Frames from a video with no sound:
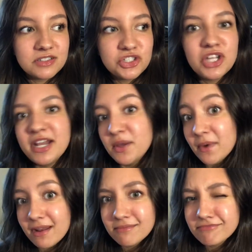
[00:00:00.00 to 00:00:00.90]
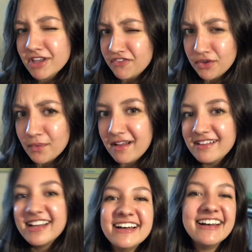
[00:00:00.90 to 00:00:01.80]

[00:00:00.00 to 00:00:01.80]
genuine, if you will.